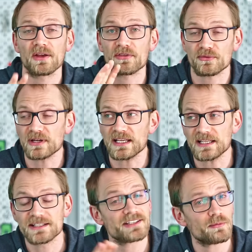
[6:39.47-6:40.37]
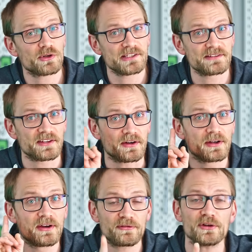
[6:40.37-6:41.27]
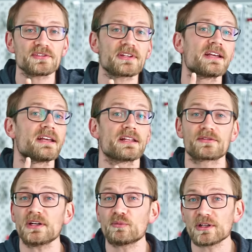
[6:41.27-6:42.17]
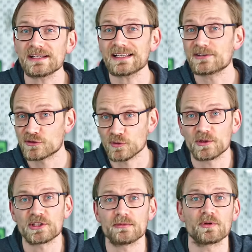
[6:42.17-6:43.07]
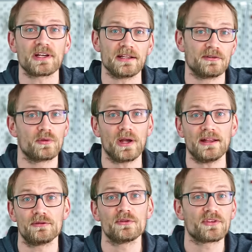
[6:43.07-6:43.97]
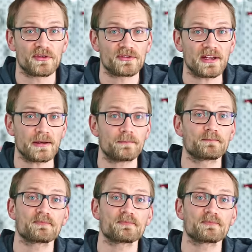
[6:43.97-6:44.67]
Three sub-reasons here. First, 3D printing is super cheap to get into and to sustain.